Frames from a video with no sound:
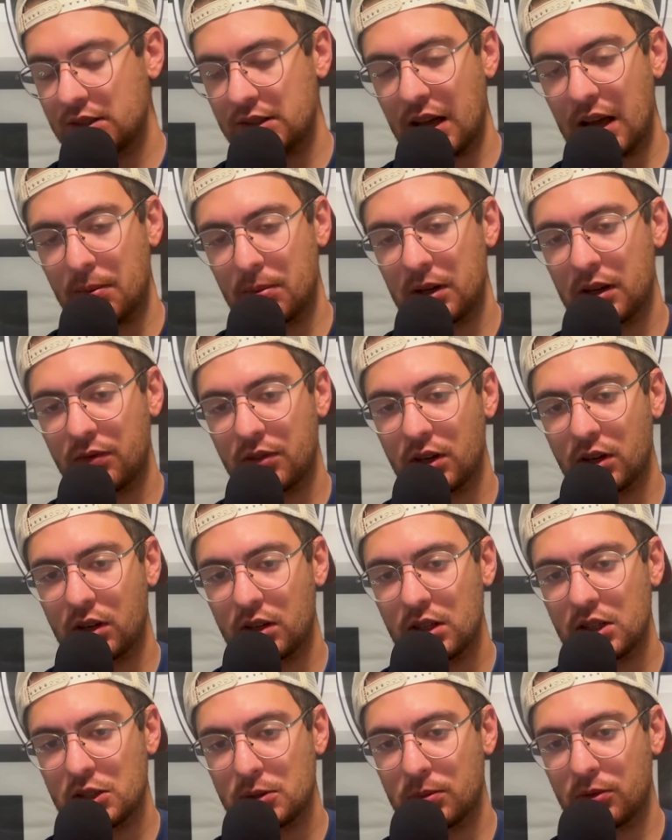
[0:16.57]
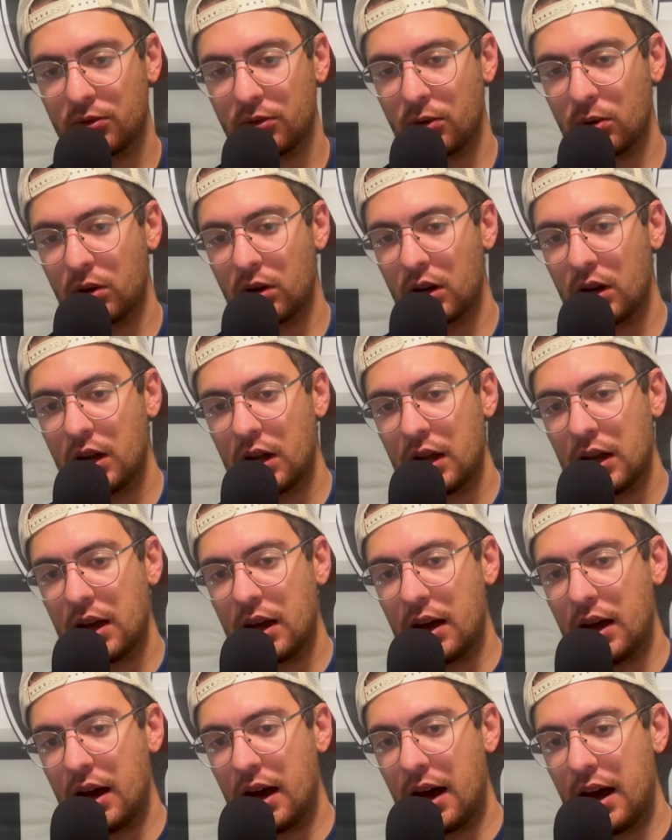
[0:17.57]
stop me if you heard this before.
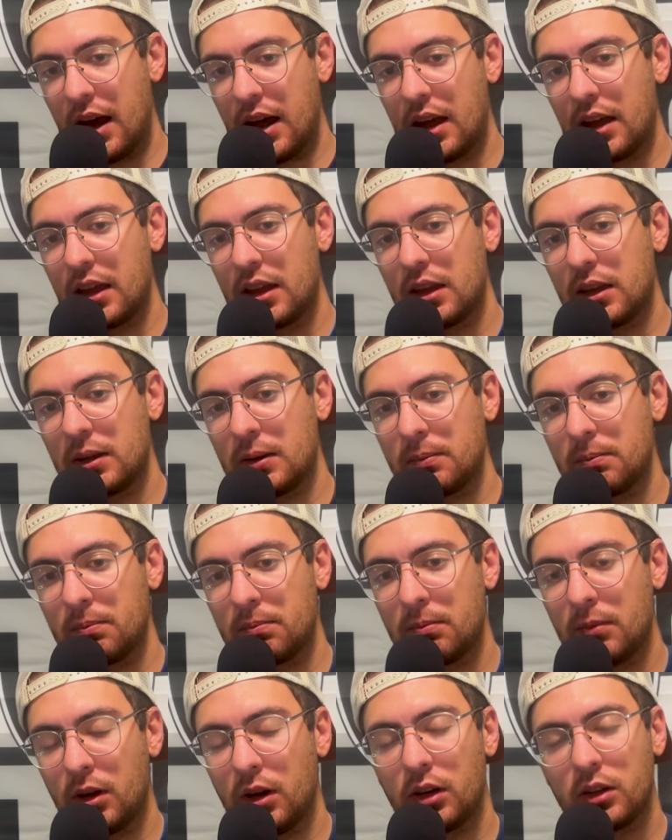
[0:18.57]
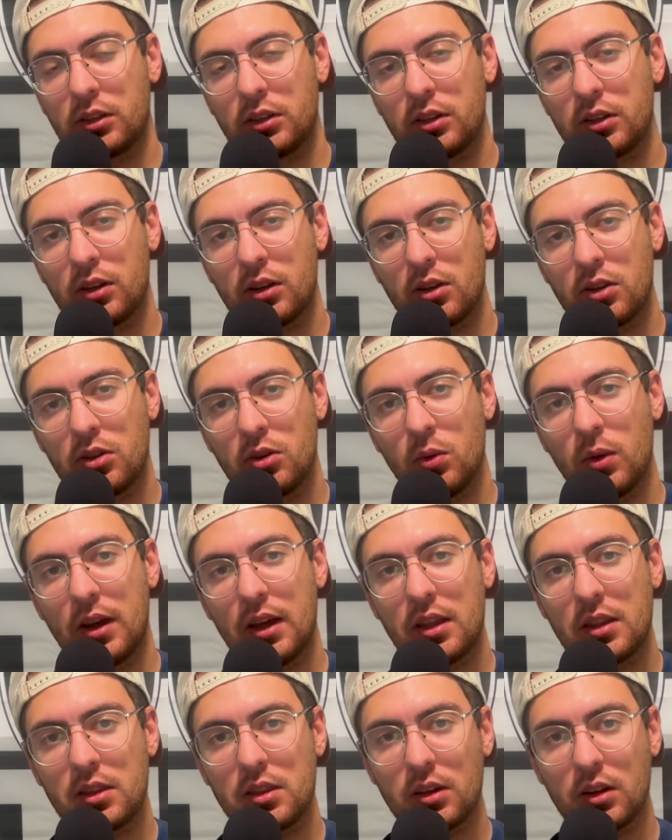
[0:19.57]
I'm under the
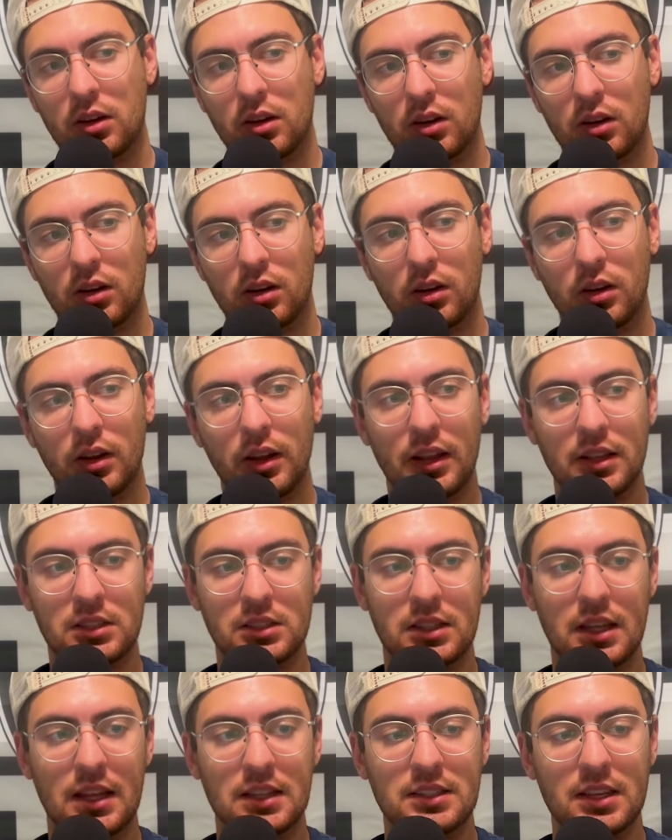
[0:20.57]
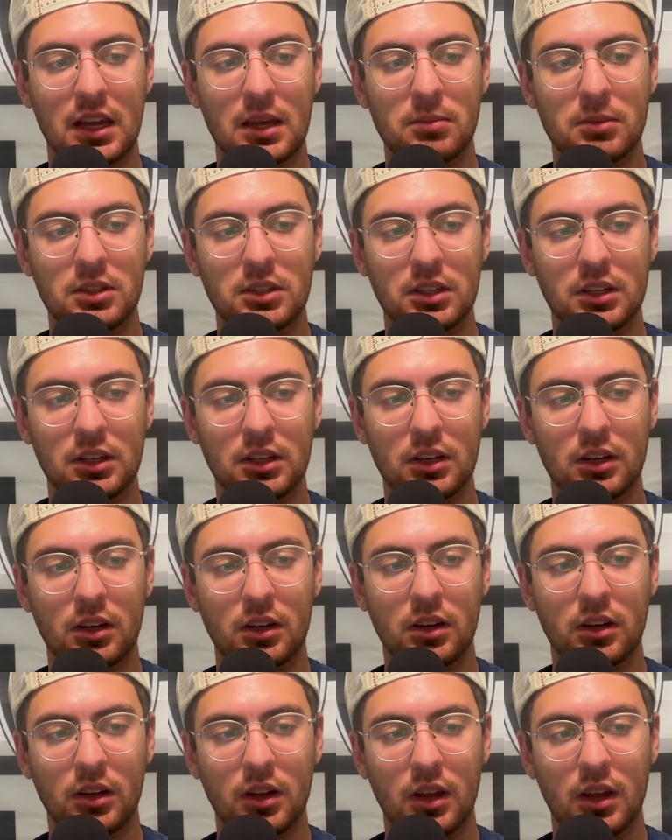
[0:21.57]
weather. It's that time of
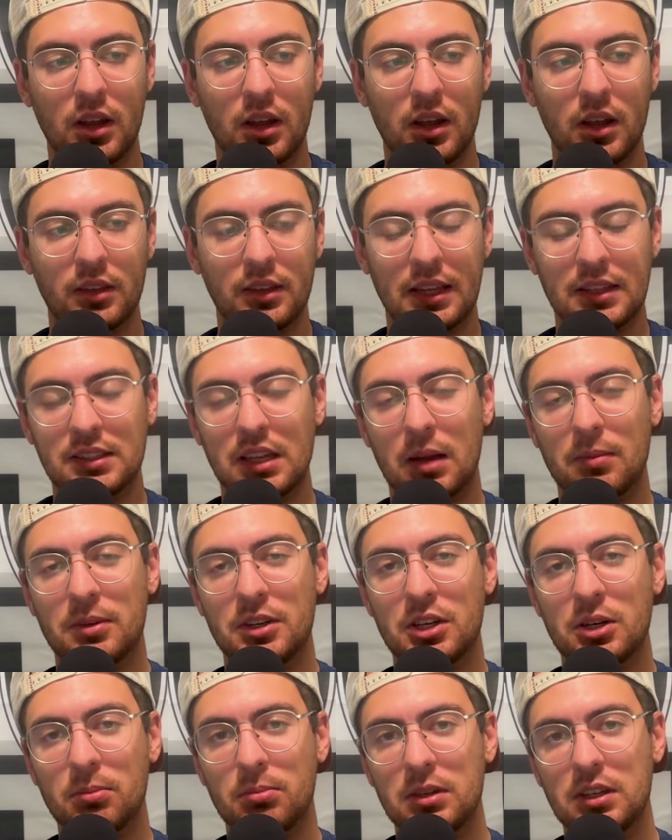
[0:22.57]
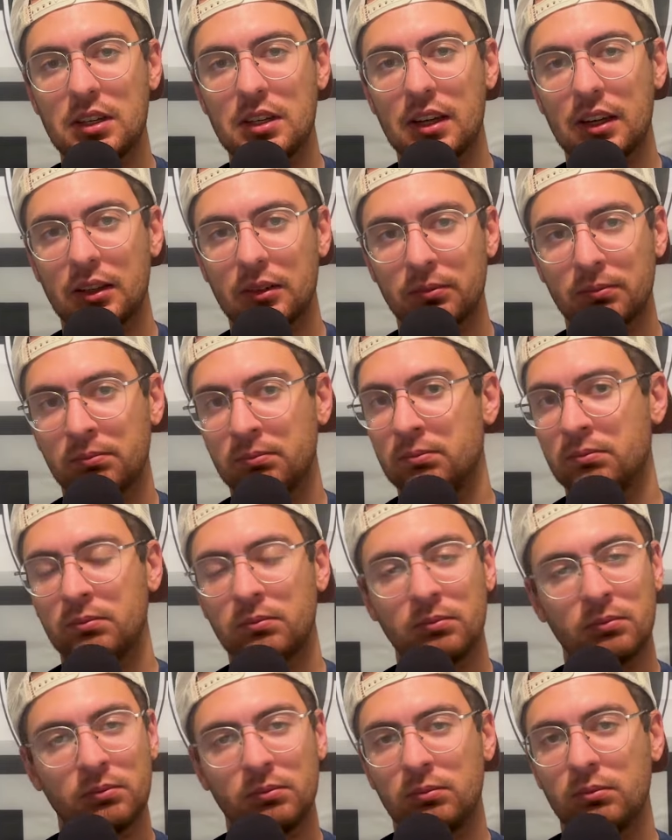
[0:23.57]
year. That time of year being
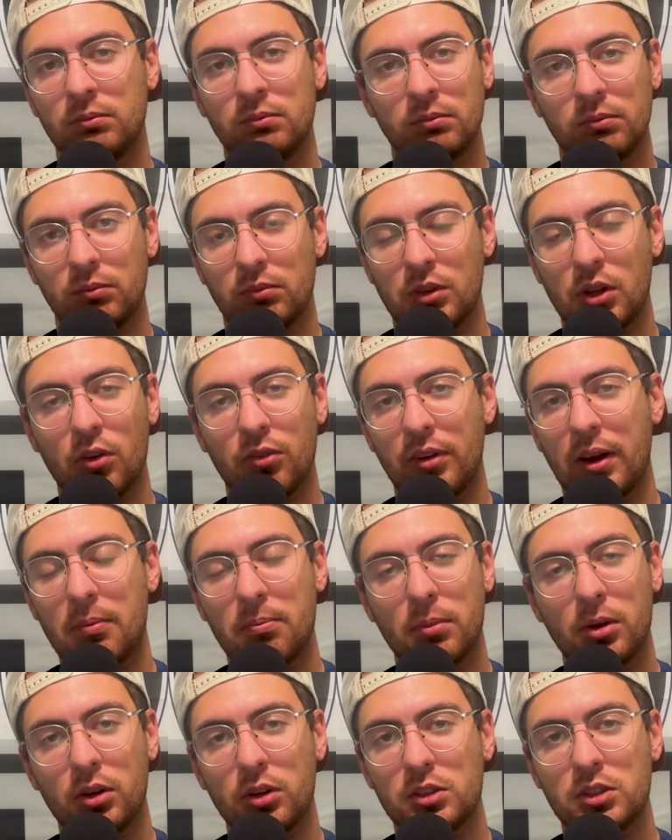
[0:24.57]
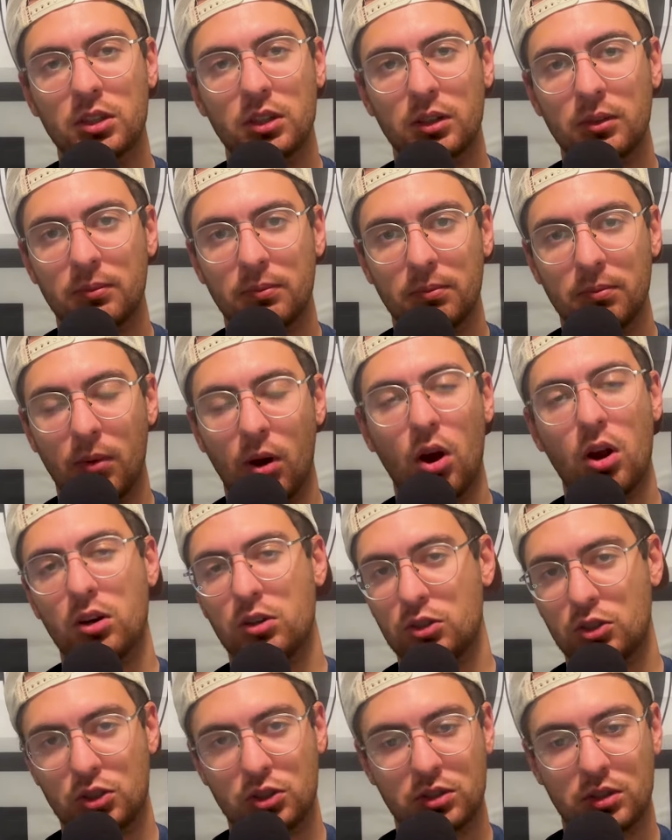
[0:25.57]
November to
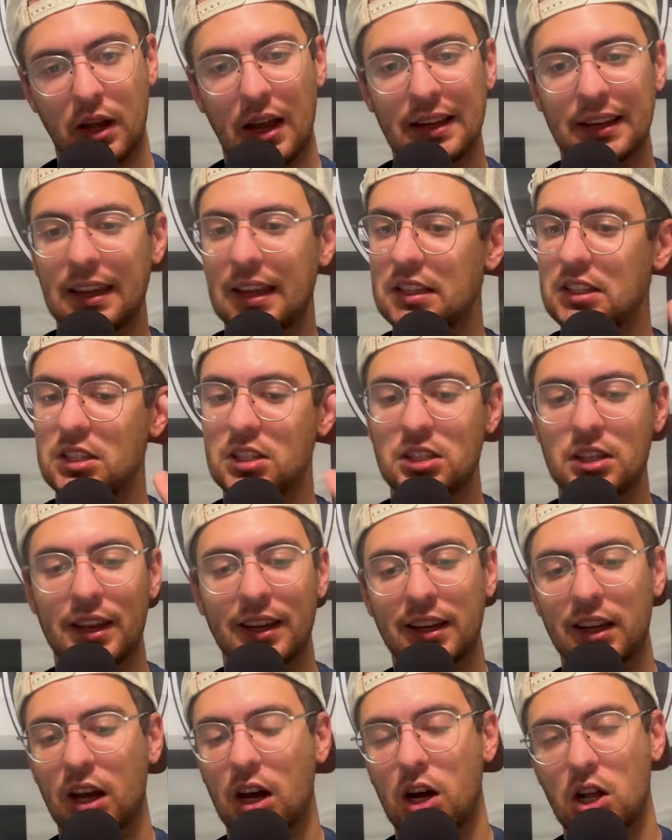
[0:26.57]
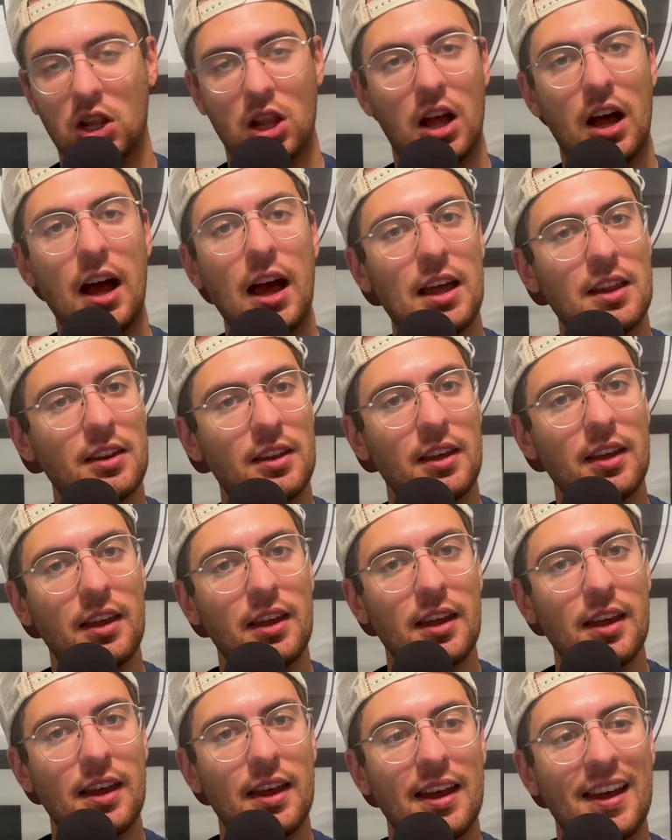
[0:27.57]
March, I get sick a lot.
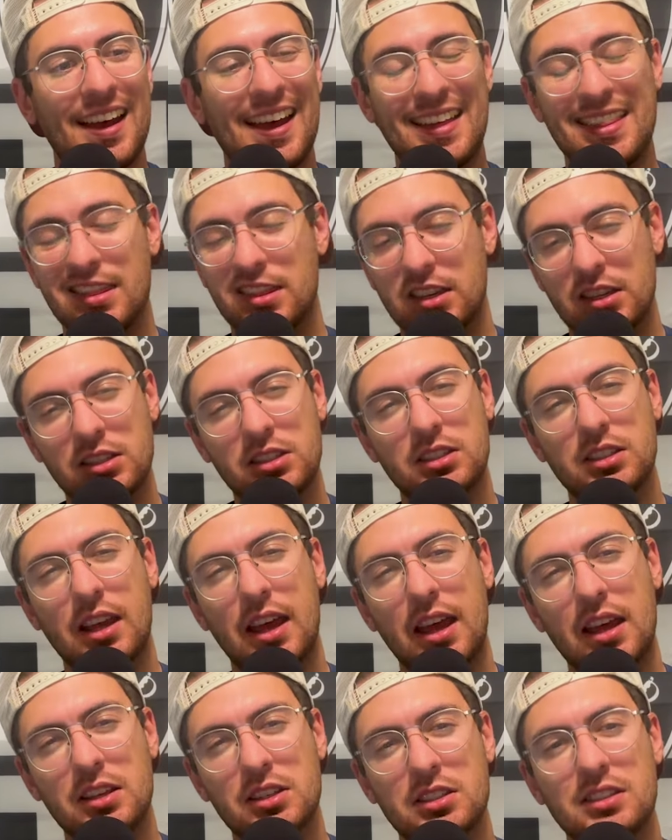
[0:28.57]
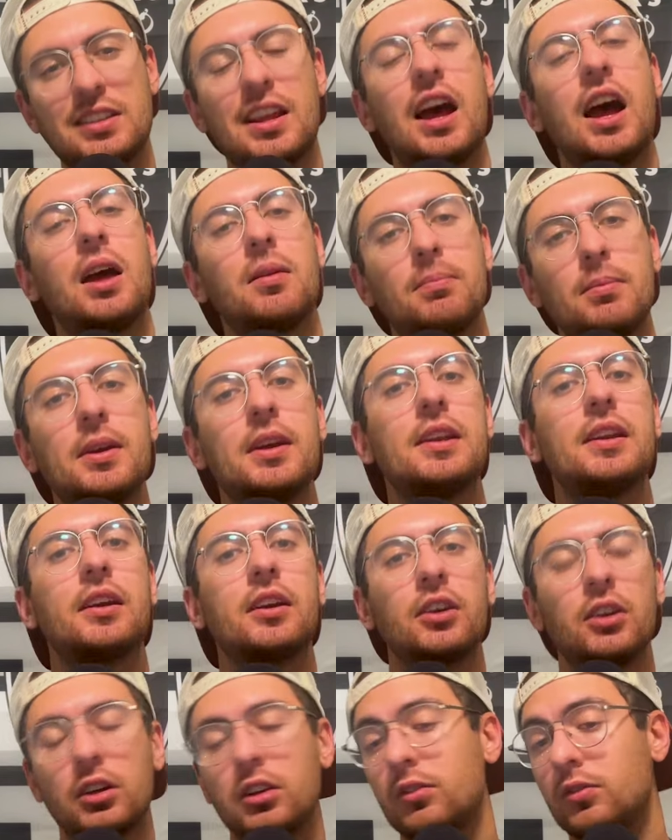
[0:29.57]
And this has not
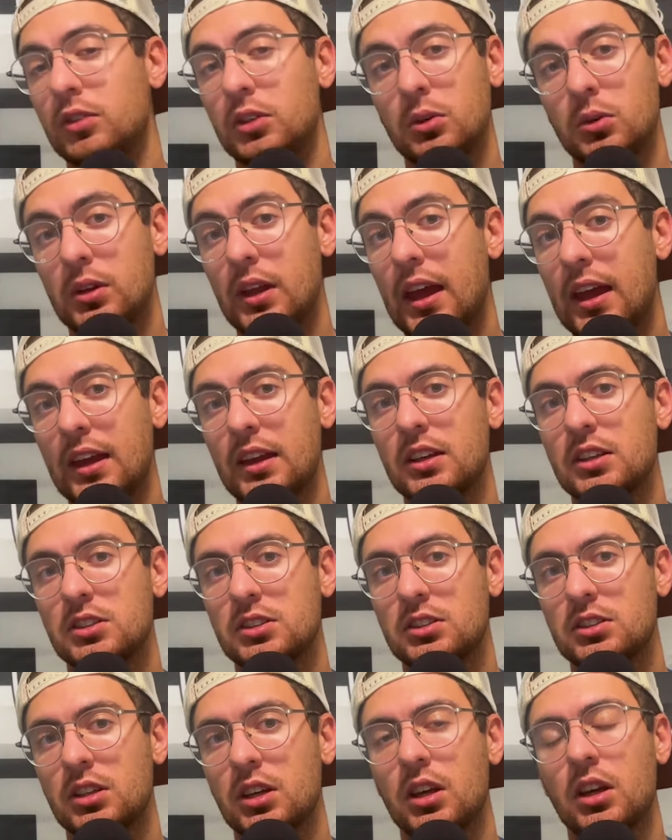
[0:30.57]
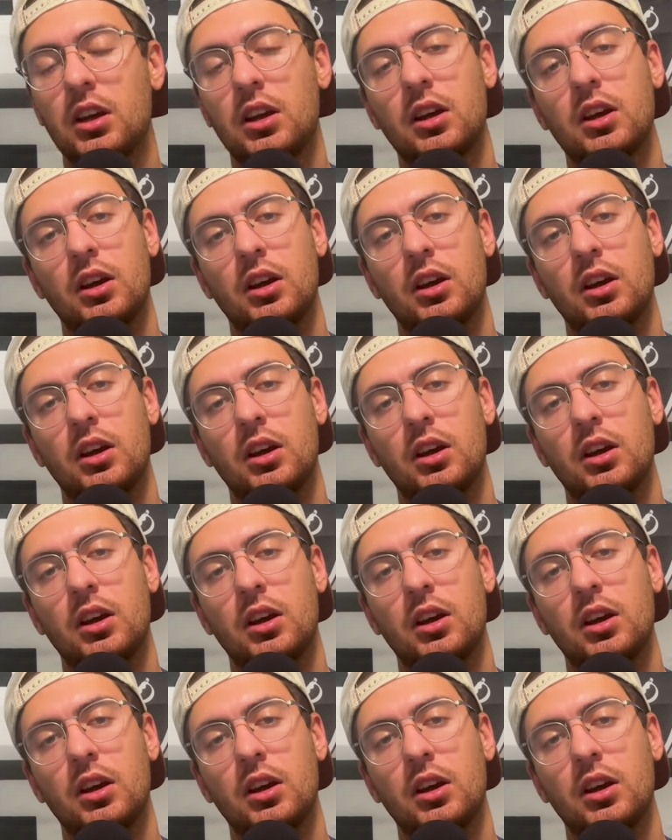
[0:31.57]
been a good few days